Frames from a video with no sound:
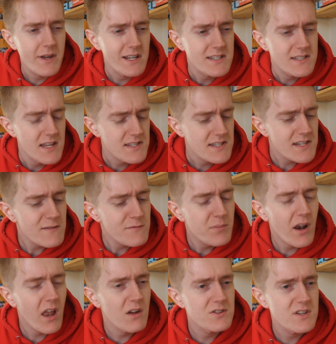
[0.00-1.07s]
being insensitive,
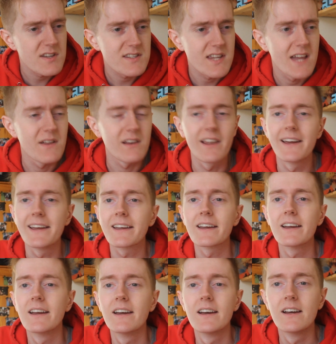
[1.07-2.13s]
but I'll just say that like
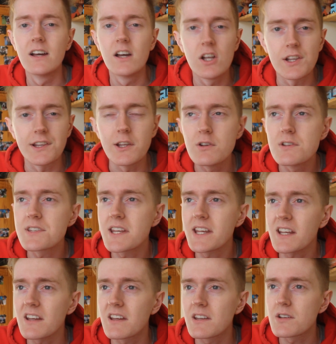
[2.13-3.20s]

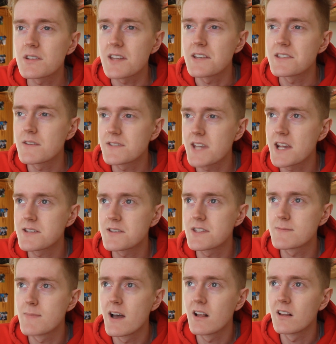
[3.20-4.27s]
losing your sense of taste and
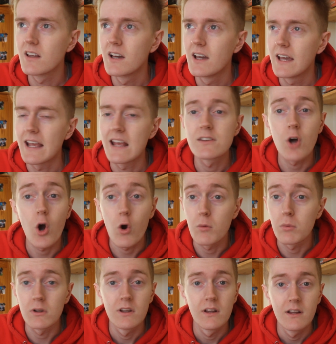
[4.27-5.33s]
smell is
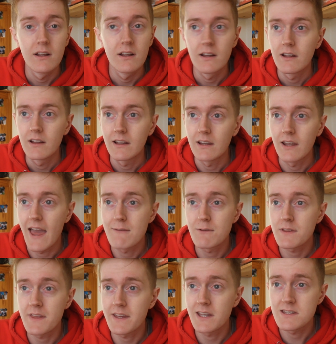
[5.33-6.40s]
horrible. Like
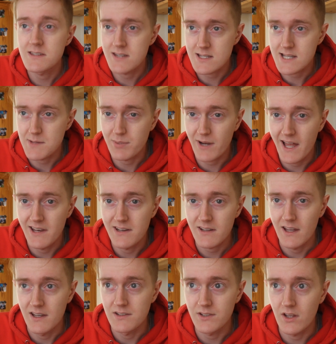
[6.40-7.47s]
everything is just like bland
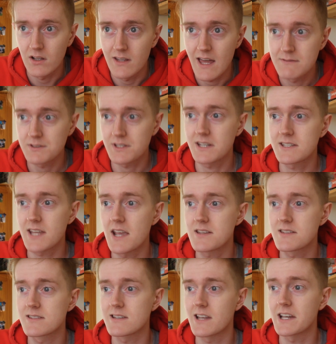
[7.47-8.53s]
and dull. Everything
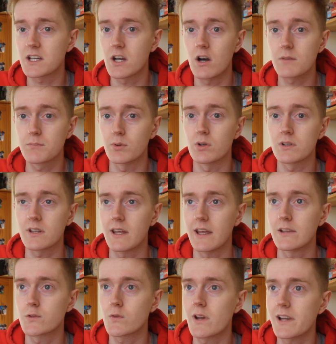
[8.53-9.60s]
tastes like cardboard.
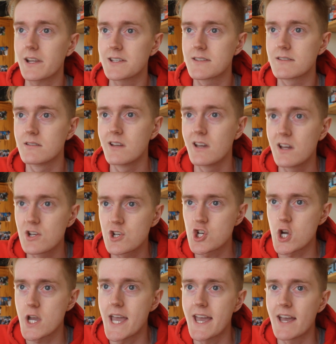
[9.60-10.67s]
It's really
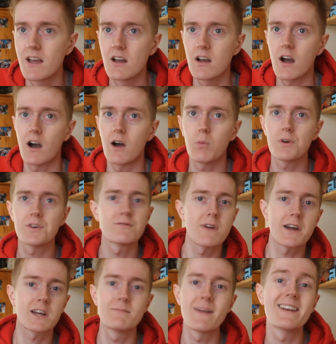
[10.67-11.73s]
shit. I wouldn't
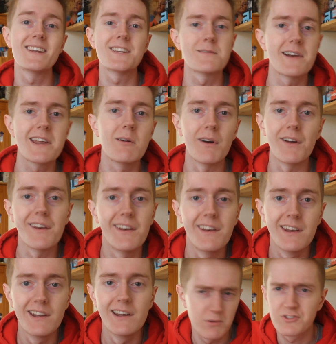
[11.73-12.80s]
recommend it to anyone.
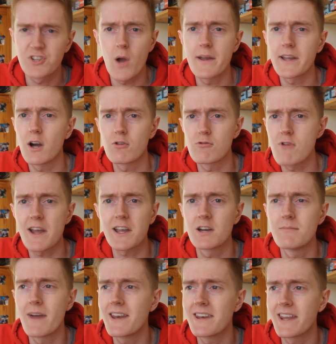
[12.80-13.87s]
Not that anyone's going out
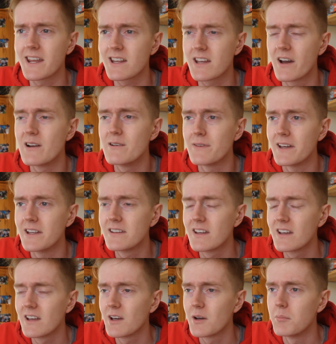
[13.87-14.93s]
recommending COVID,
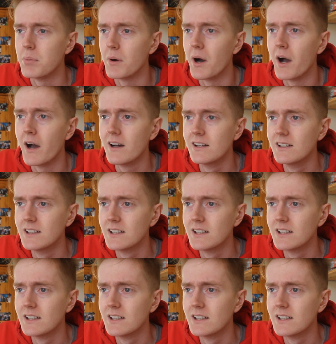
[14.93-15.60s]
but